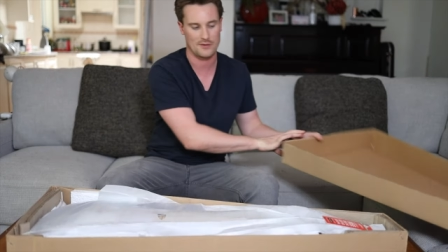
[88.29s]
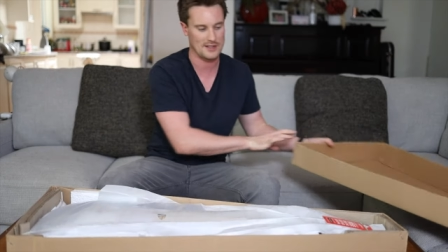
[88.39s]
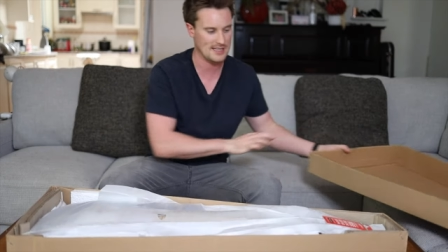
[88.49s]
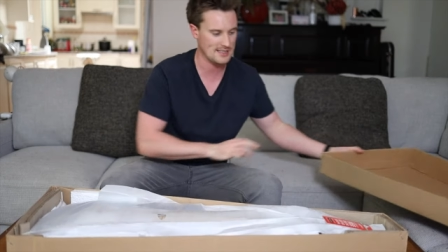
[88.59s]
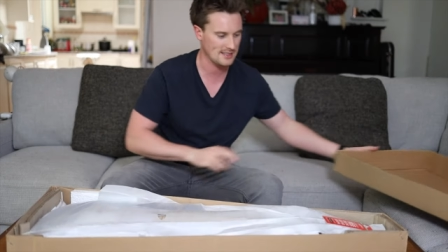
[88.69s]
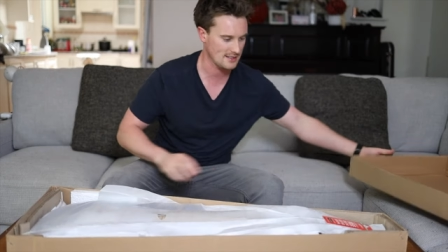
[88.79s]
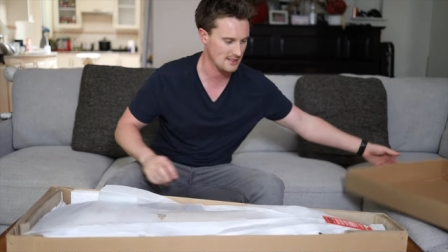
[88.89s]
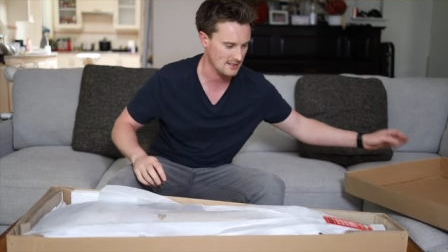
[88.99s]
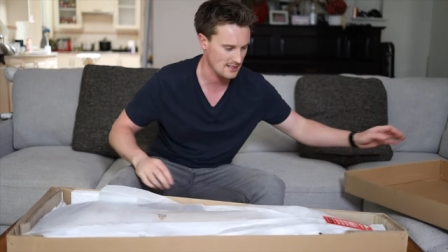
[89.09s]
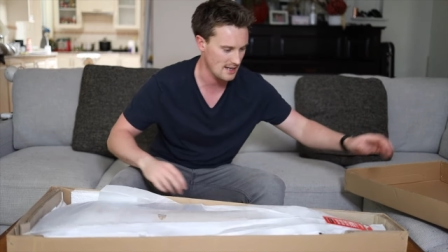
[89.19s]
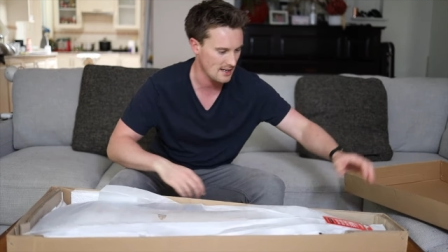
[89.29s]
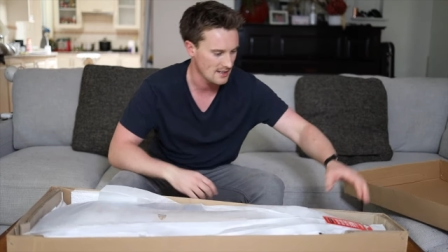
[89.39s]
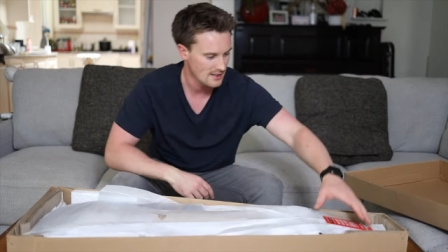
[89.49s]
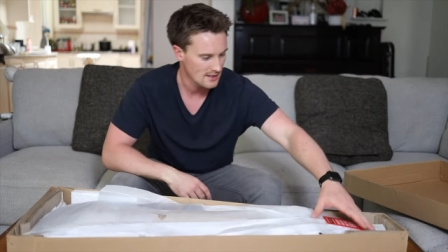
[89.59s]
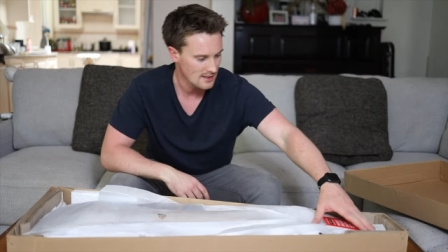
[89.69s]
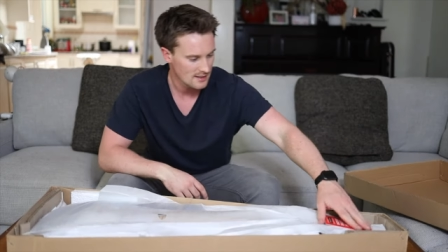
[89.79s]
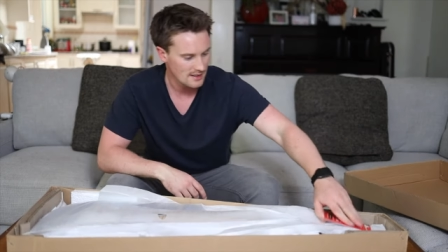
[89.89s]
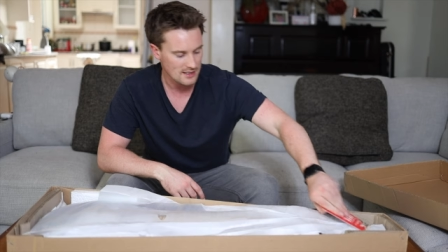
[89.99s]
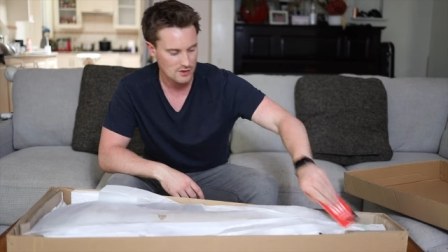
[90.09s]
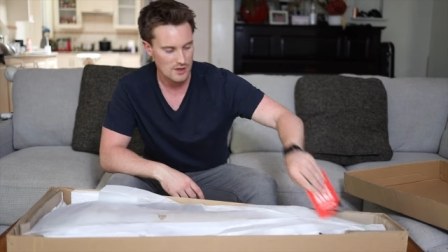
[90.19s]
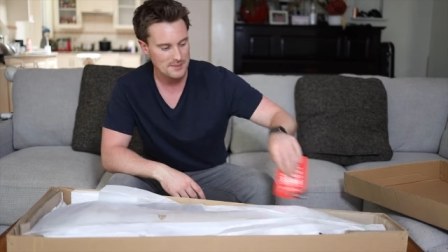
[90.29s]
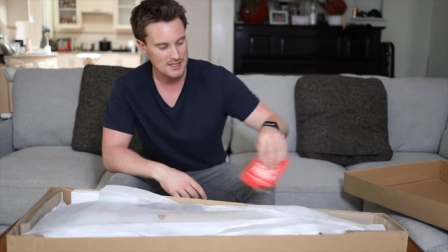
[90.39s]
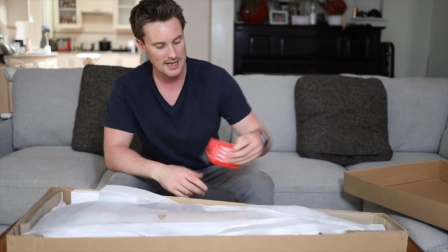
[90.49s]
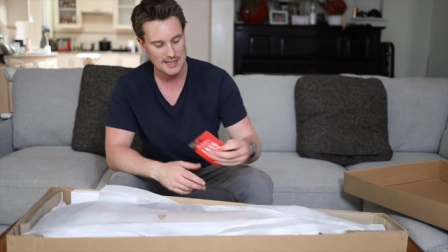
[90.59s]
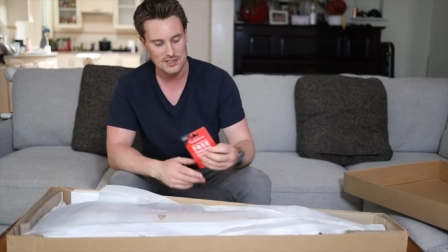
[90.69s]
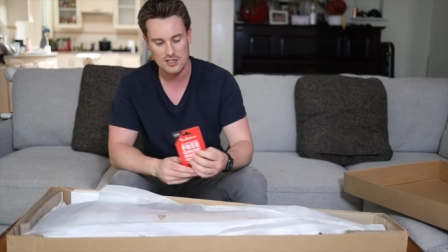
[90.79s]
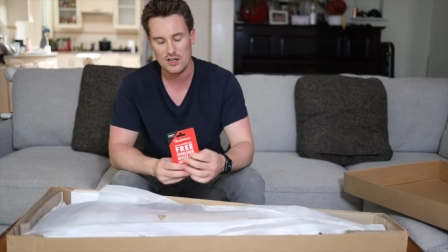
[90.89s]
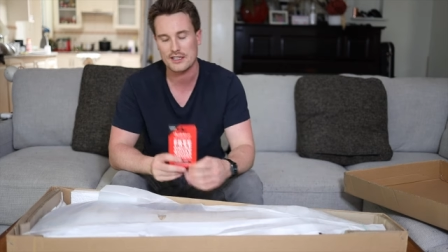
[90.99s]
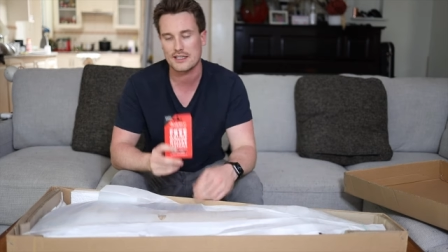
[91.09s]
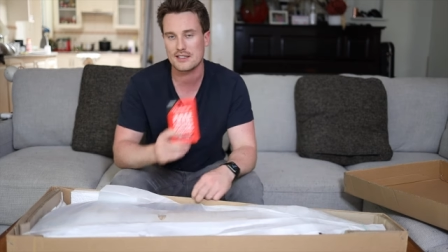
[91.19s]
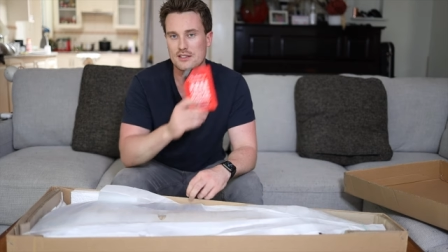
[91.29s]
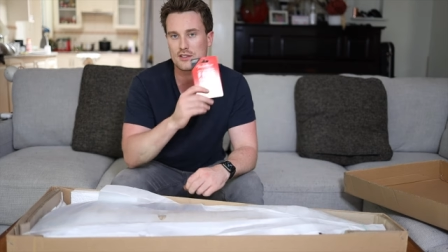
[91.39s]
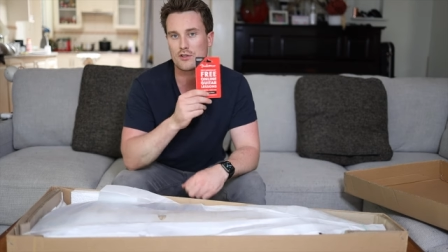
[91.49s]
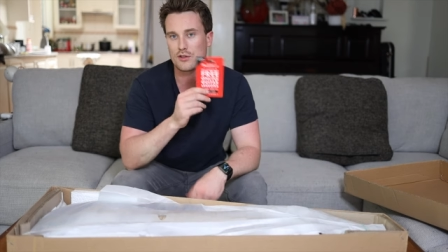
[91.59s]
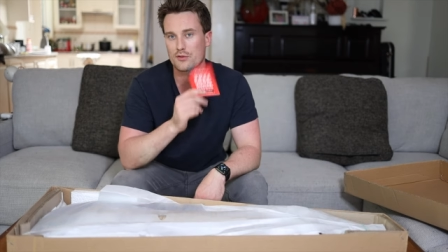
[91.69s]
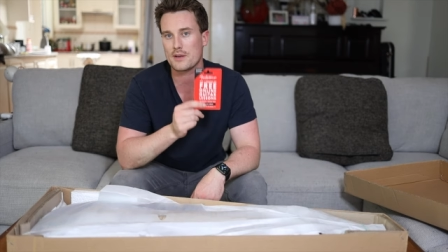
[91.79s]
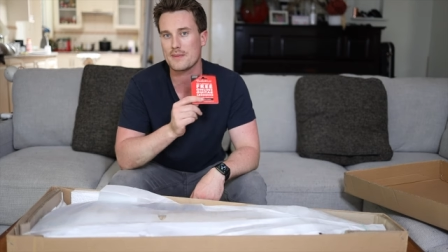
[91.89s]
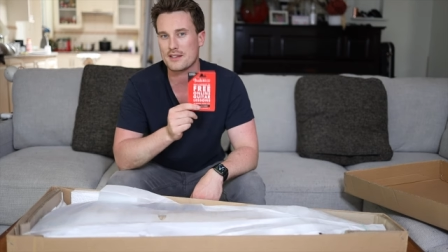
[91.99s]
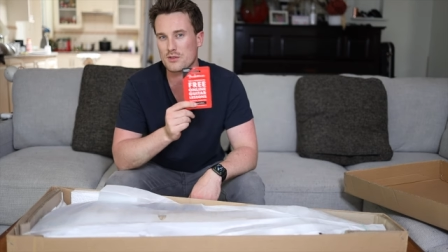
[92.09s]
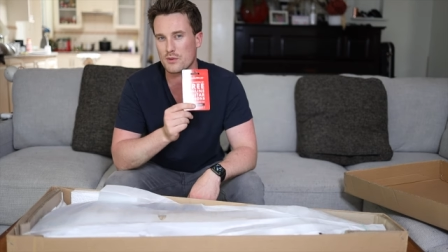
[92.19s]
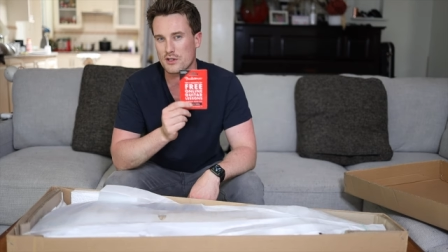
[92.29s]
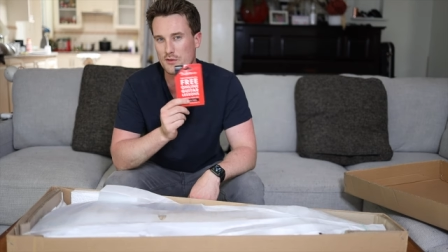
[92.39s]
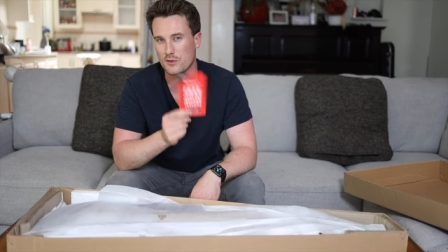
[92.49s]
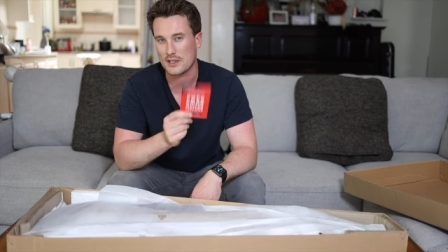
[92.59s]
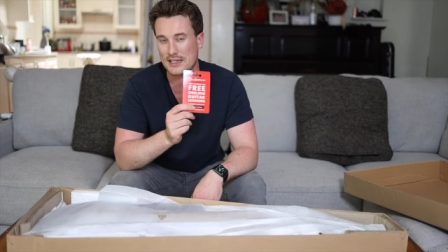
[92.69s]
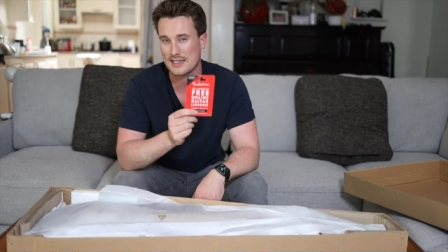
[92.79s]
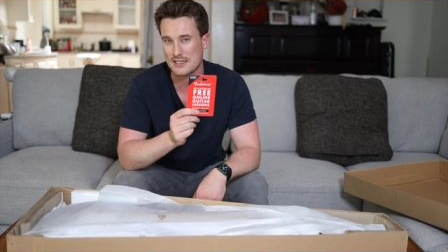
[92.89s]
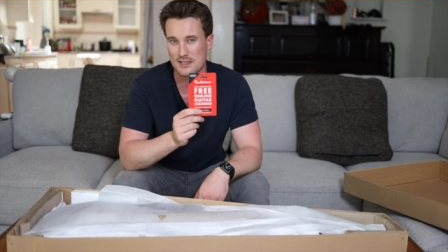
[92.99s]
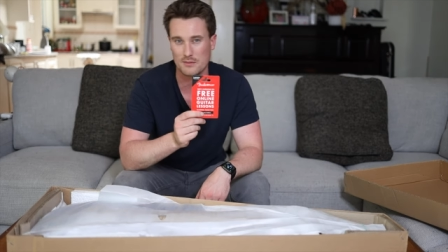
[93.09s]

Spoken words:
fantastic, it's the guitar. Now, strapped to the headstock is your 3 months worth of free lessons.